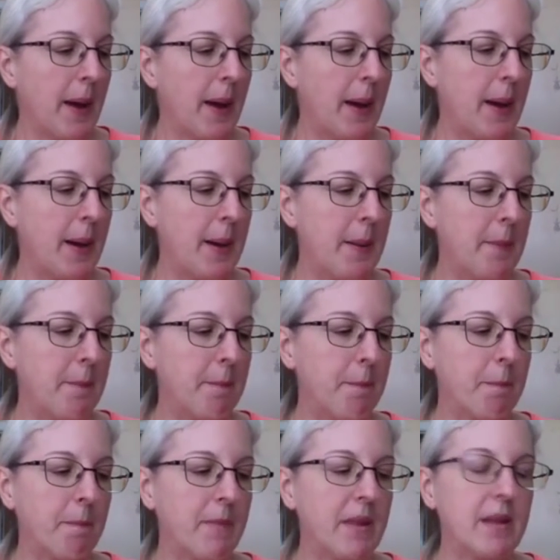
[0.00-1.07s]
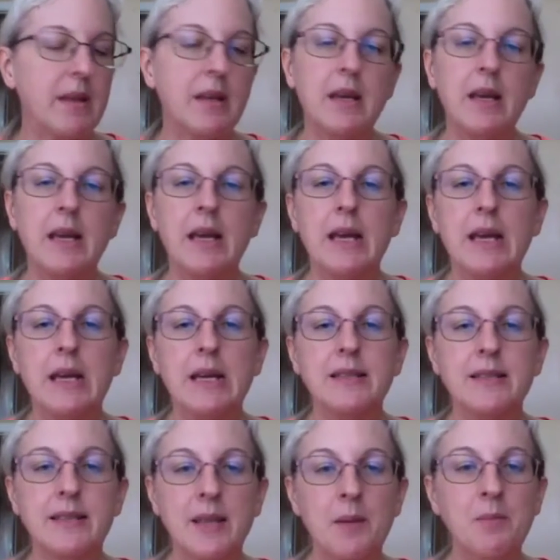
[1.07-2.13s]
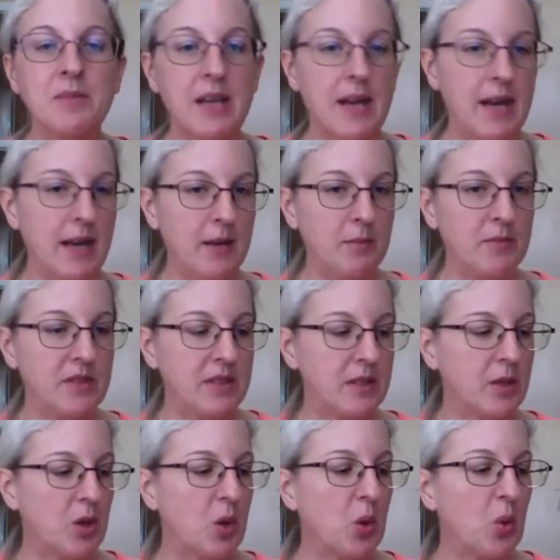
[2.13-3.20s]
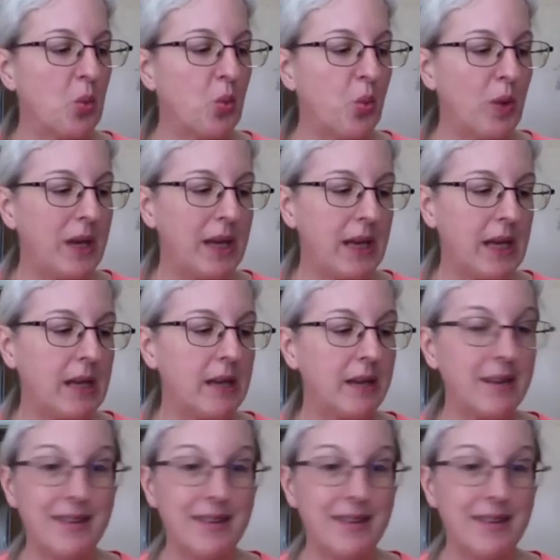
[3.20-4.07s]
Um, sometimes we